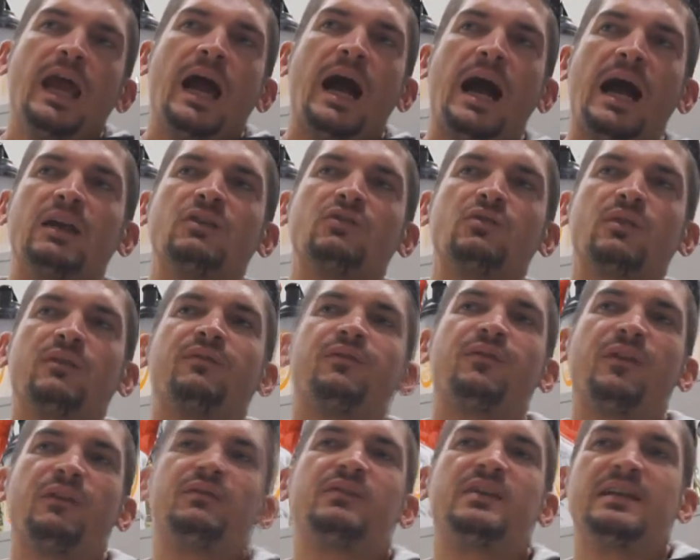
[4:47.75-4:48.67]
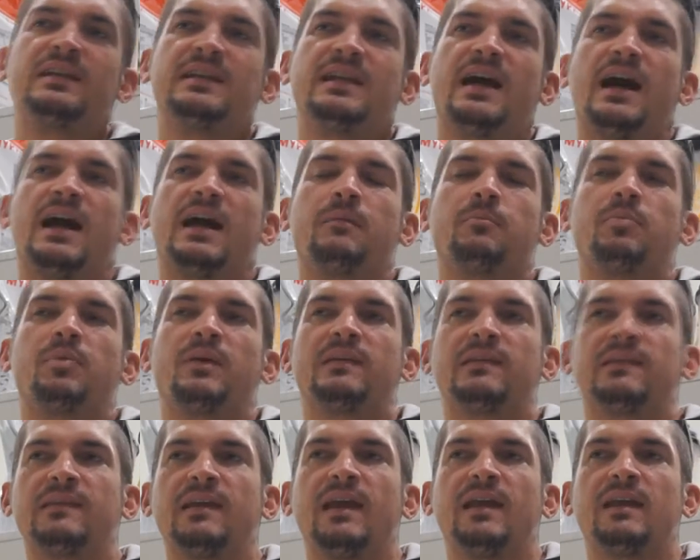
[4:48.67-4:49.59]

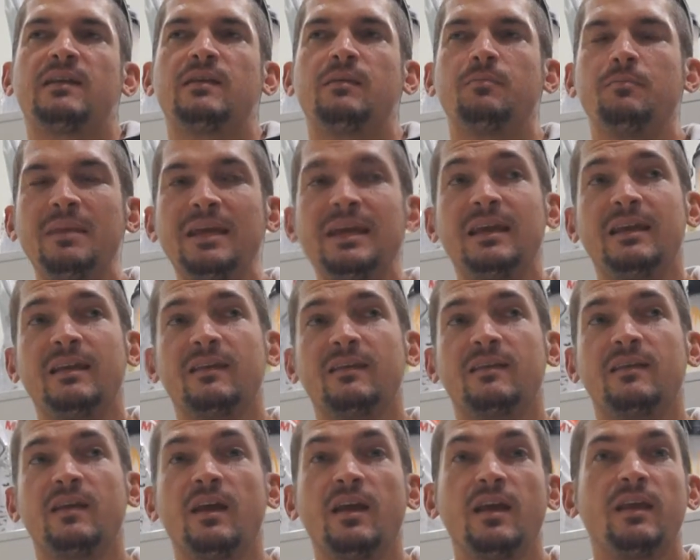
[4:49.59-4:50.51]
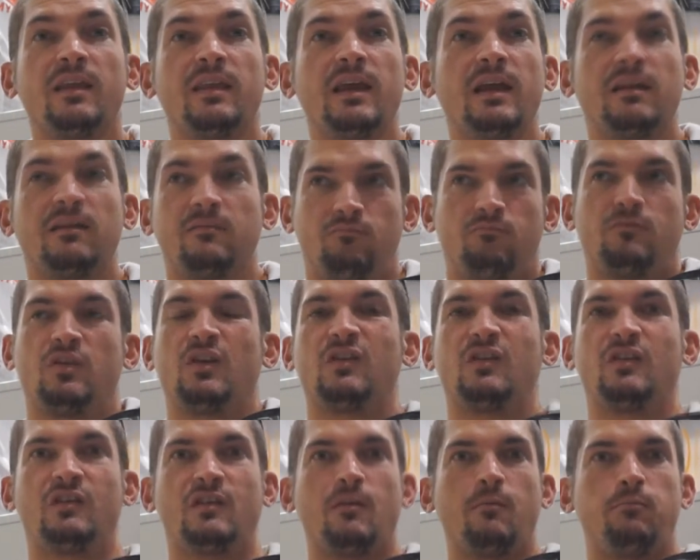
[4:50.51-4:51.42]
159% means that
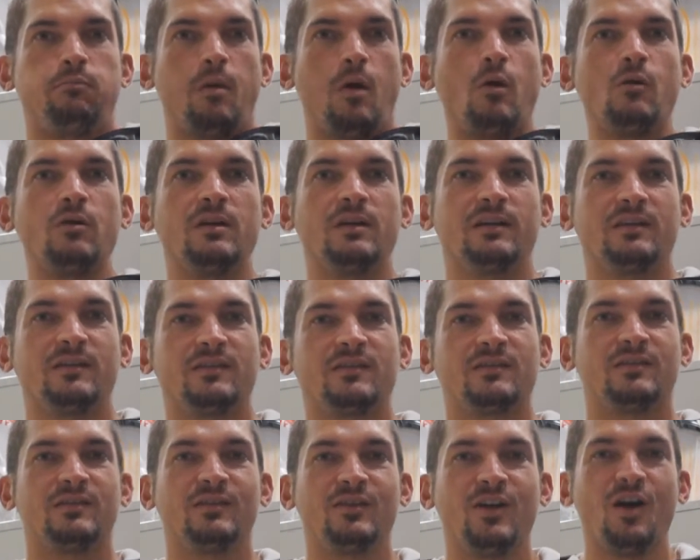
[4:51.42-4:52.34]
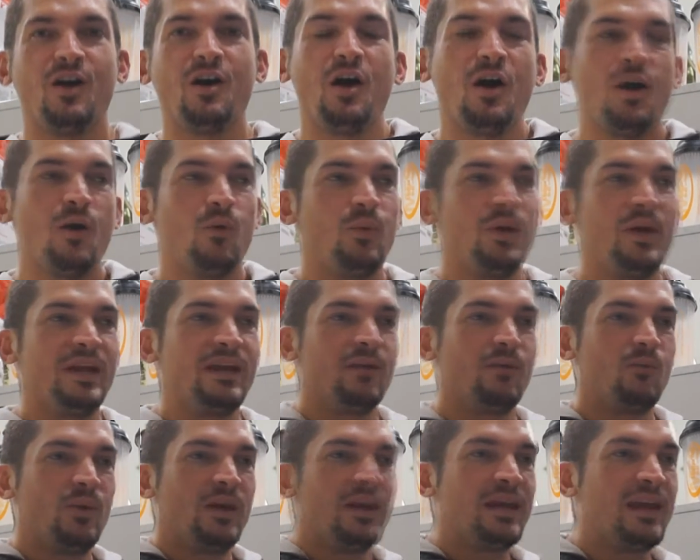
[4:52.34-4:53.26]
this is a bonus,
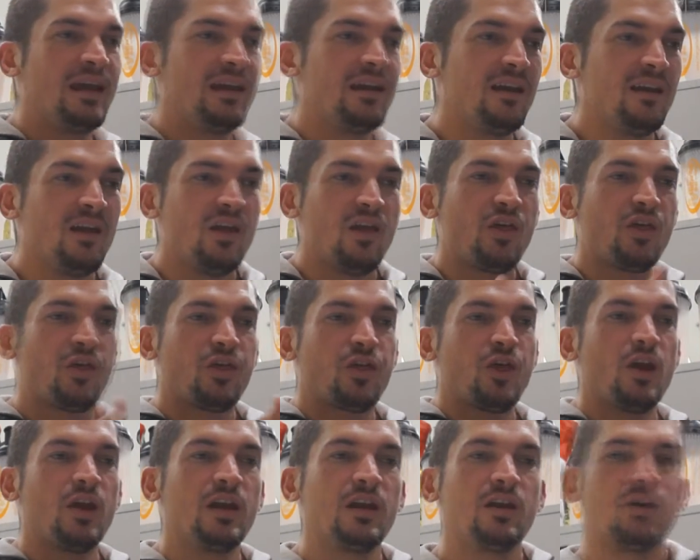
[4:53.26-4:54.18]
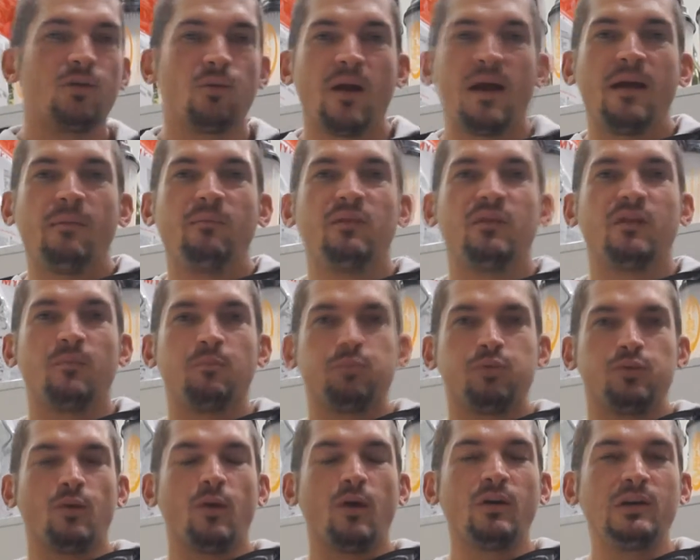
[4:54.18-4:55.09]
we get 30 grams of
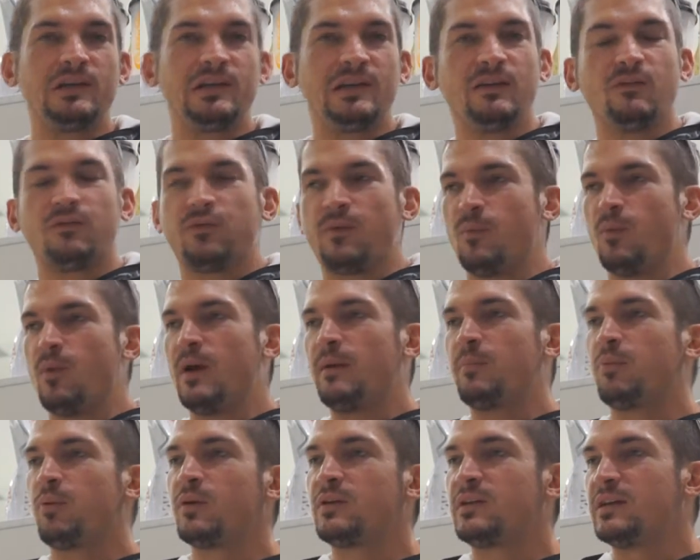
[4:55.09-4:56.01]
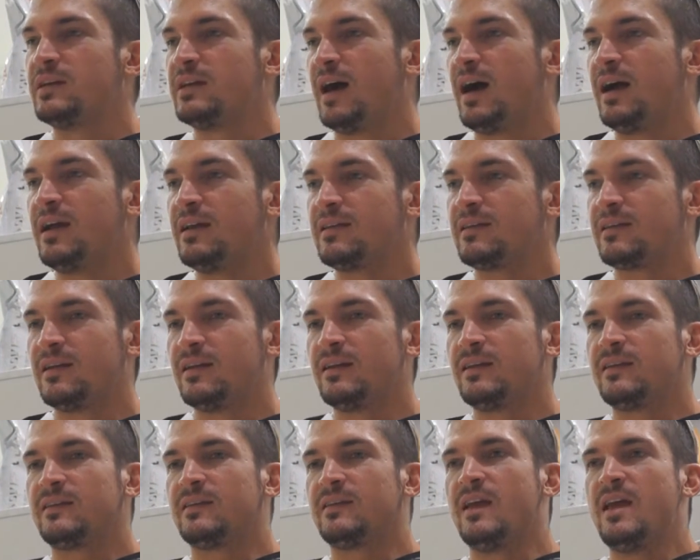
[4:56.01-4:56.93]
protein from whey protein
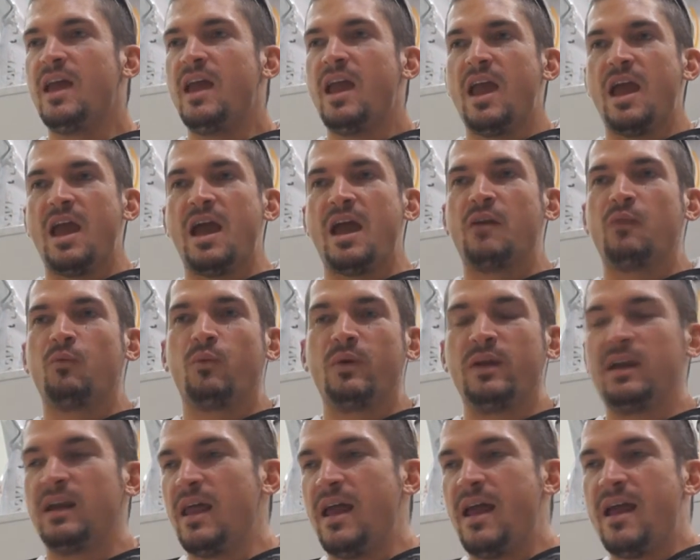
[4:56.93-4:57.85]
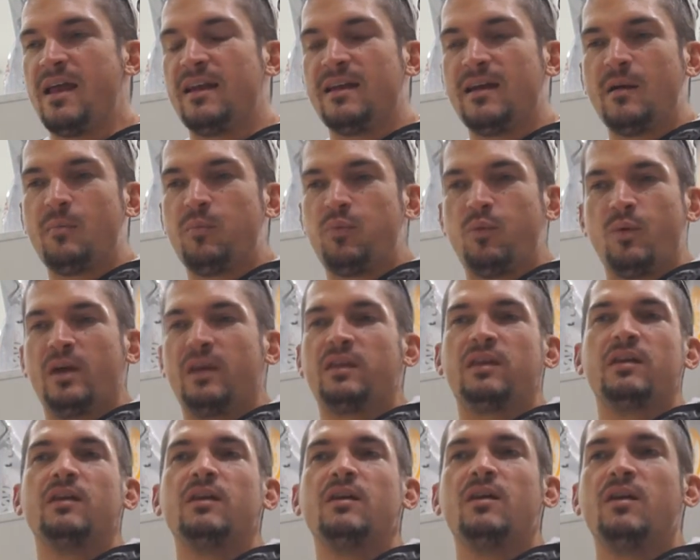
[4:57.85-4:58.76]
isolates, and we land up
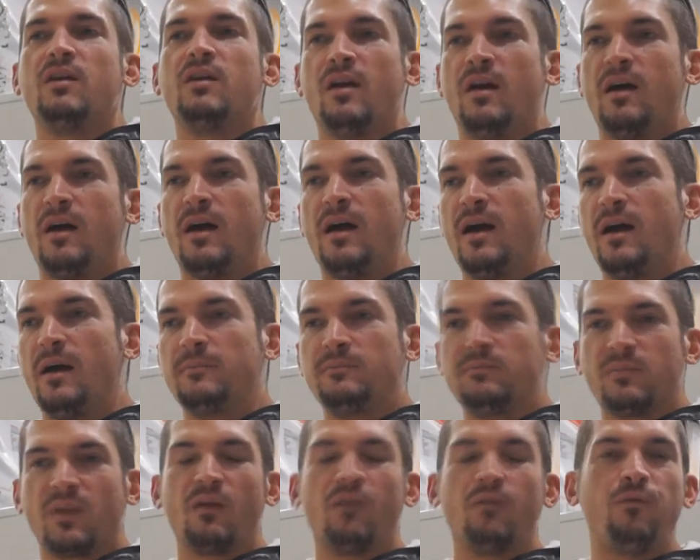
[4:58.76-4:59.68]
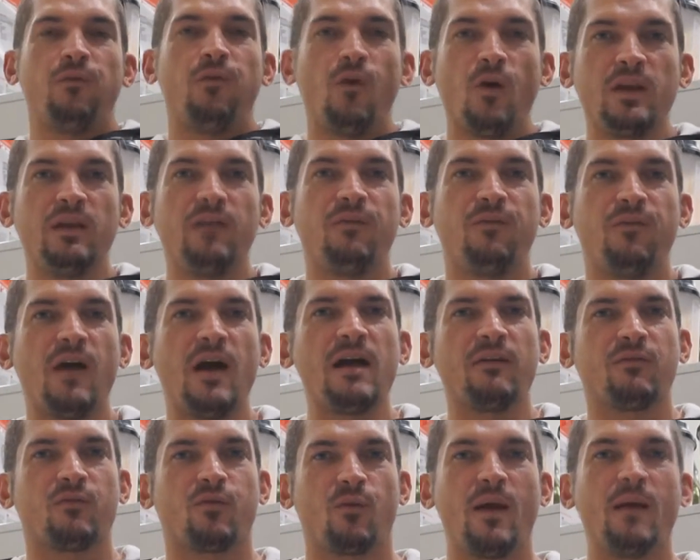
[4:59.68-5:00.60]
with
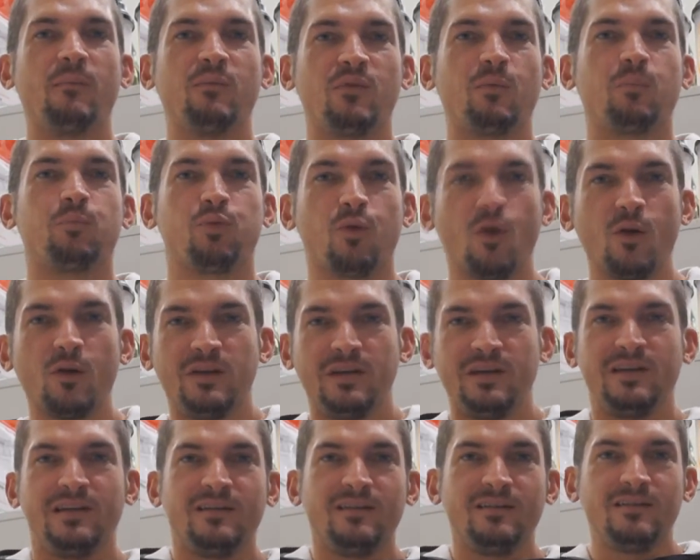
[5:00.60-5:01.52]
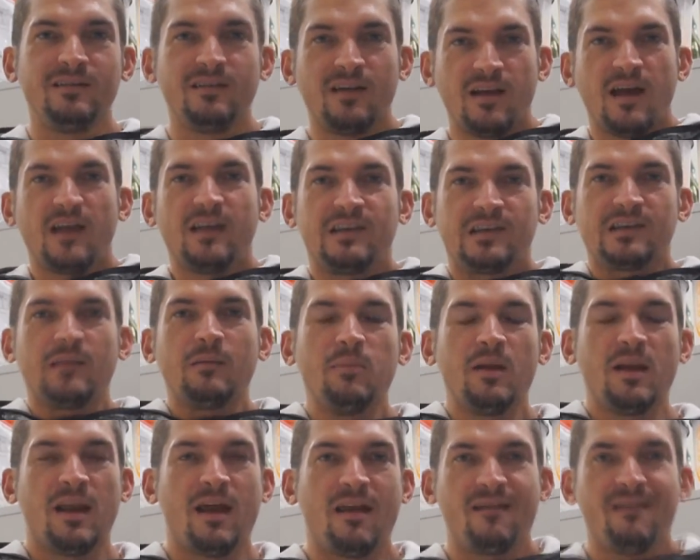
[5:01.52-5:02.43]
45 grams of protein
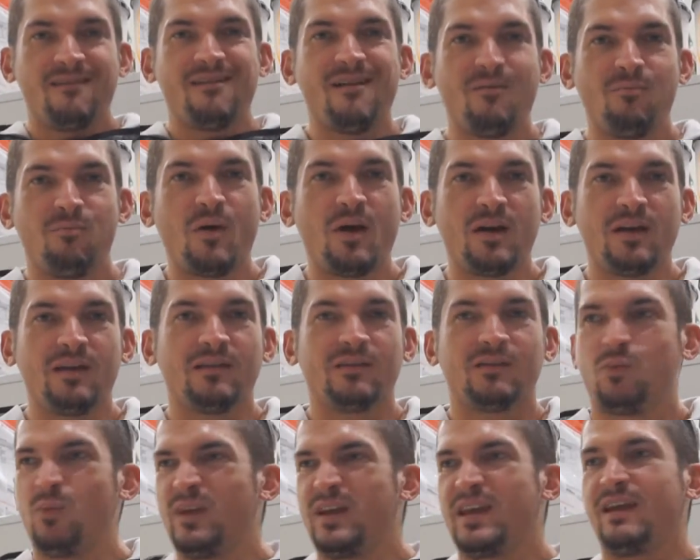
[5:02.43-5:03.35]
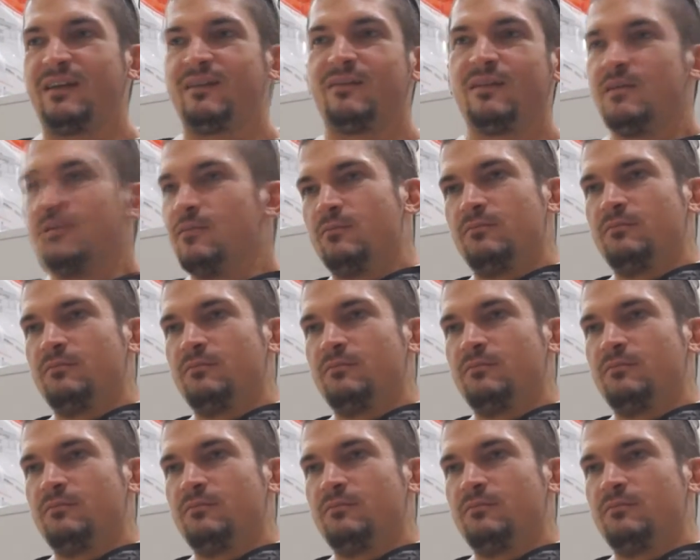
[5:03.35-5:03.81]
assimilated in our bodies. We get